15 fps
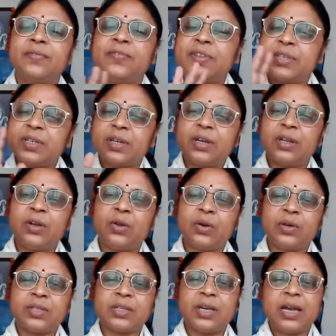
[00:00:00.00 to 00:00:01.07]
physical
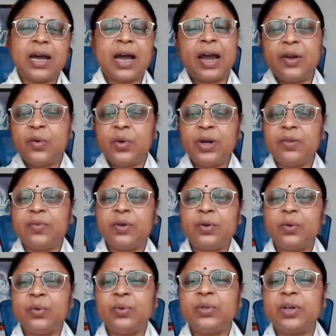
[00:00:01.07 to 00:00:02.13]
laws? I don't even know
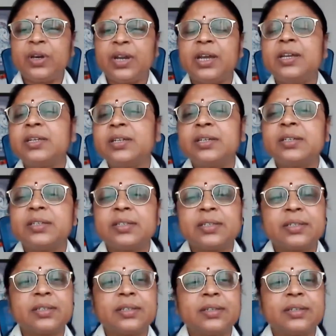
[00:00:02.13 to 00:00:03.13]
who the creator is.